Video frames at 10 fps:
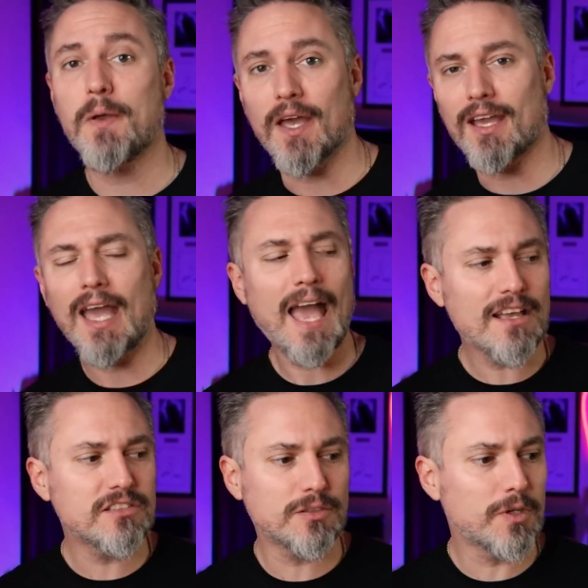pick
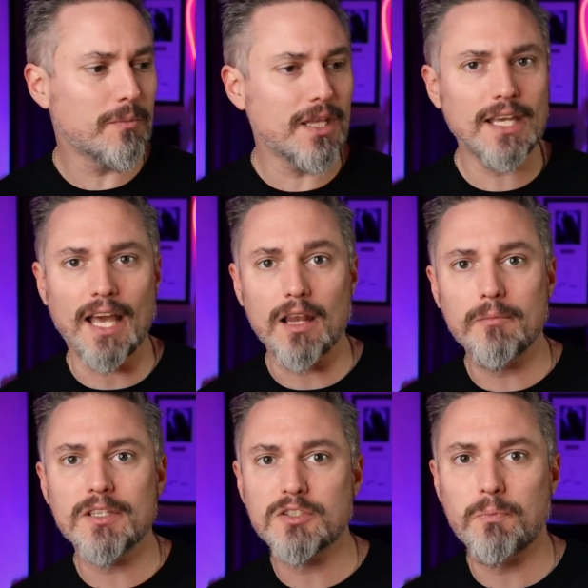has some comedic
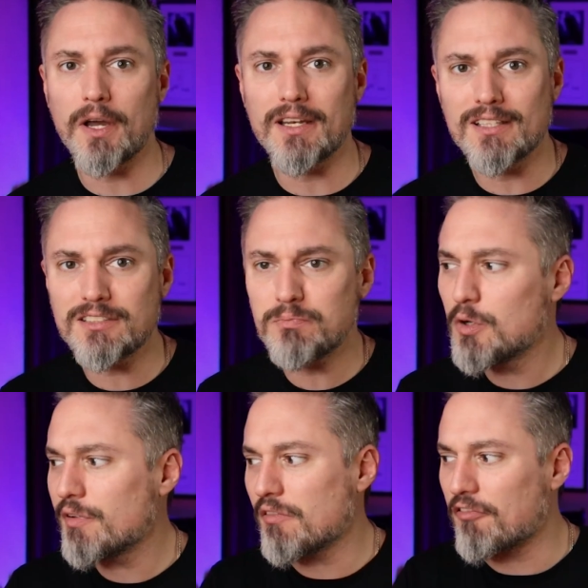elements, but this
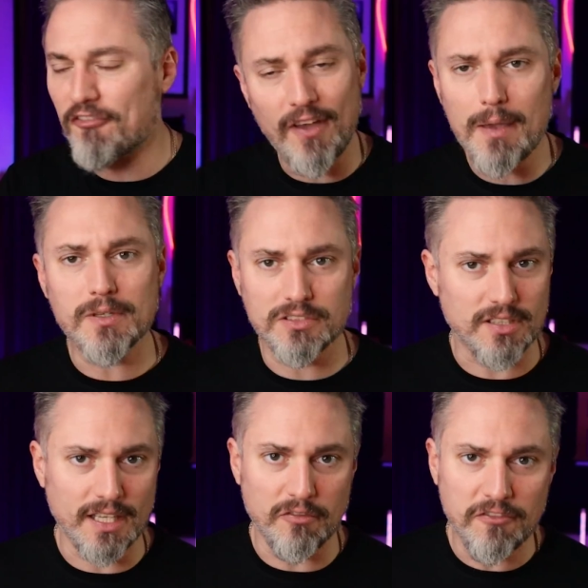movie
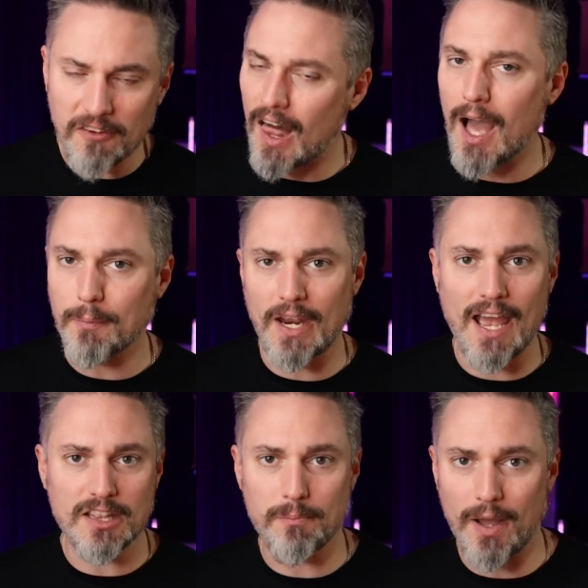famously flopped
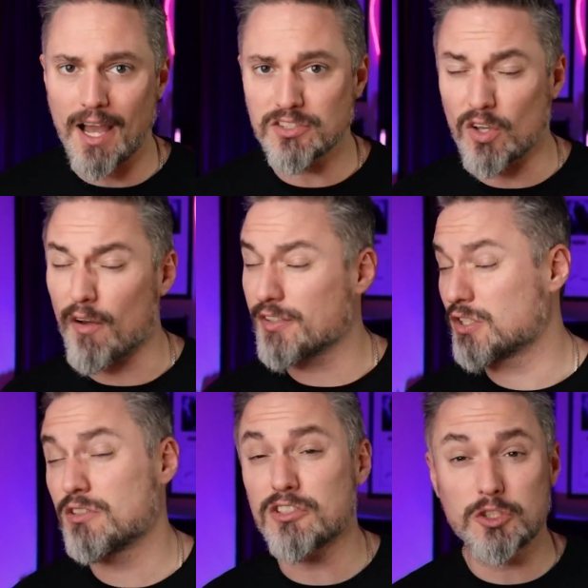at the box
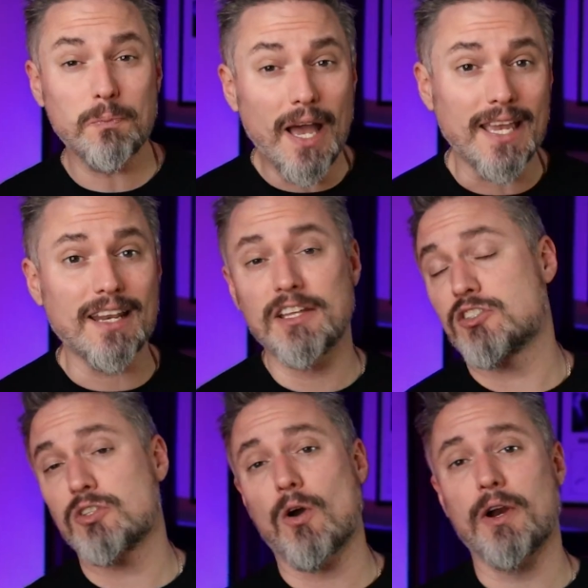office despite it
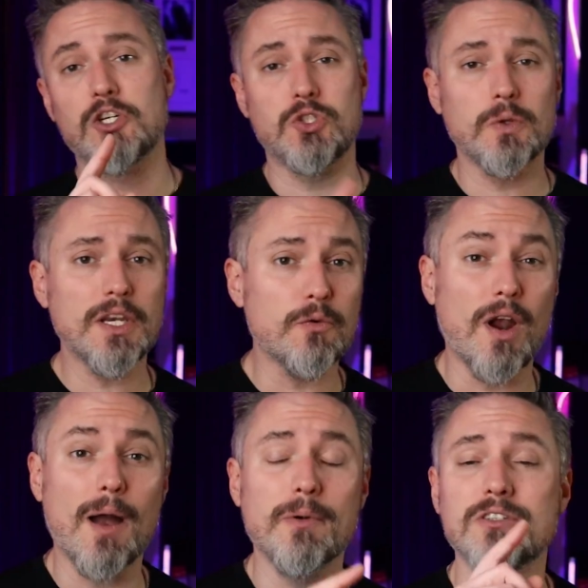starring Julia
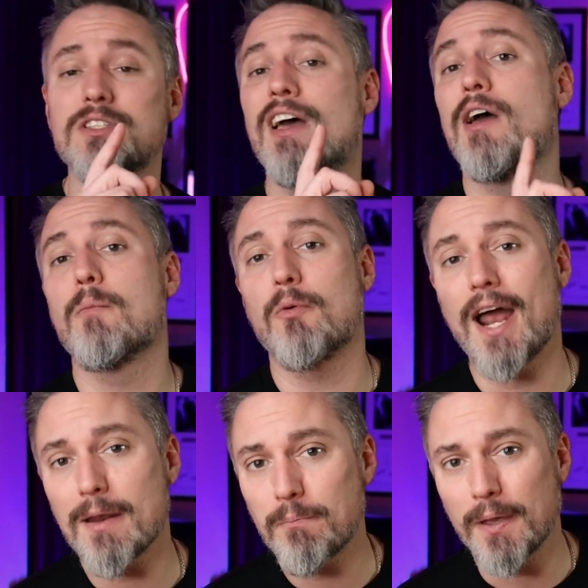Roberts,
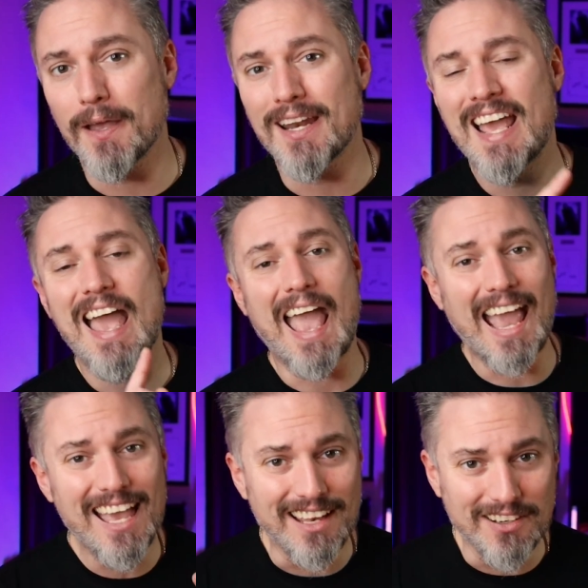Brad Pitt,
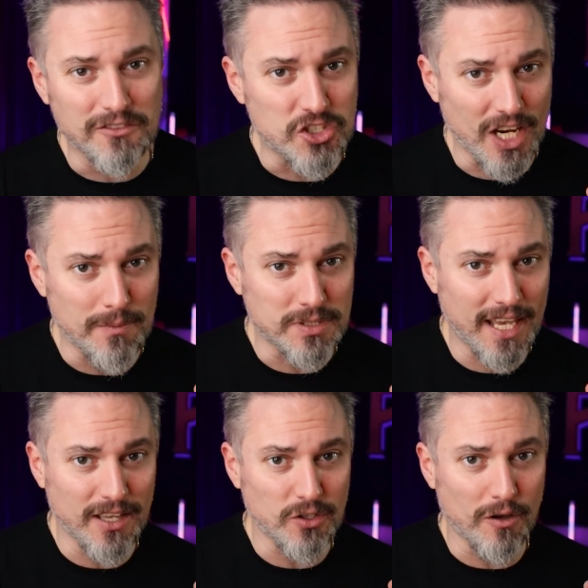and James
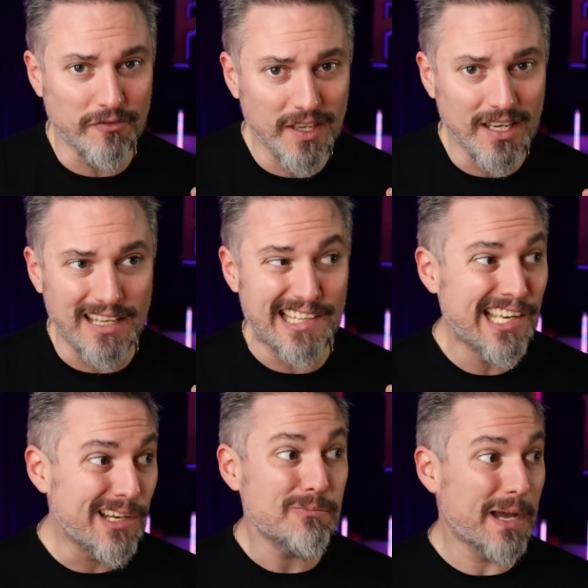Gandolfini
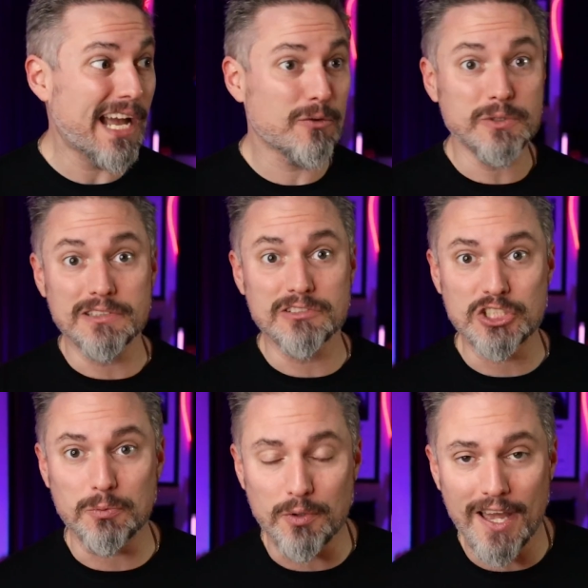back when The
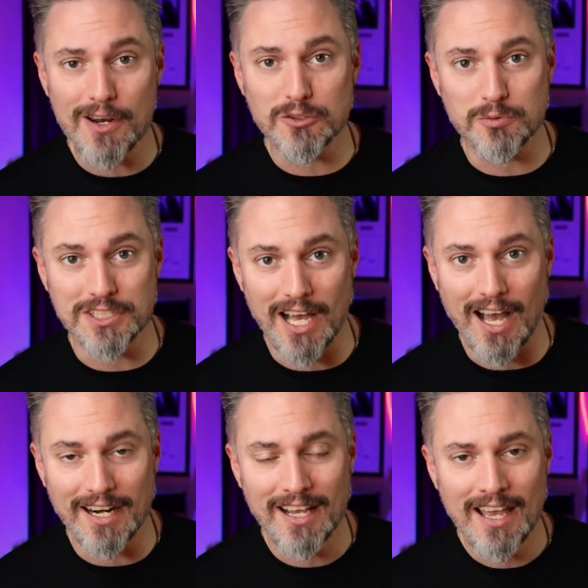Sopranos was
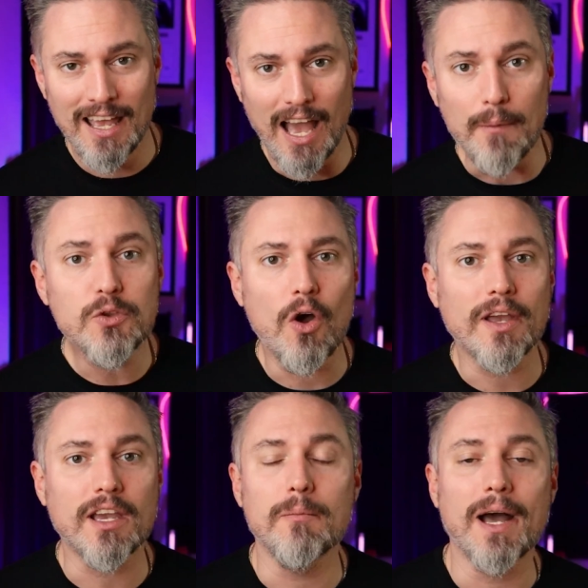hot. I'm
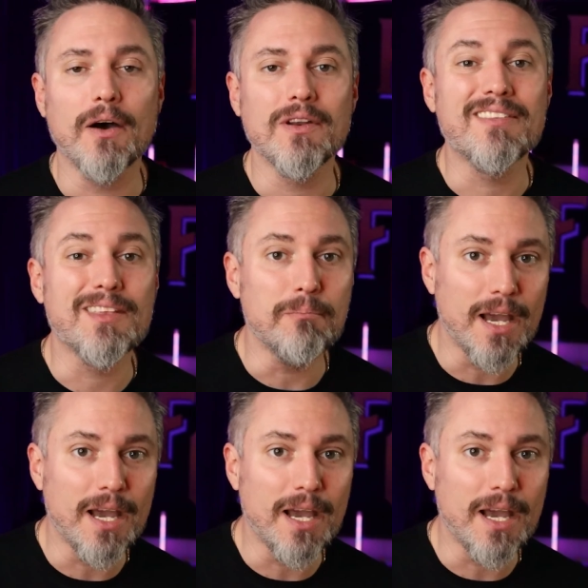talking about The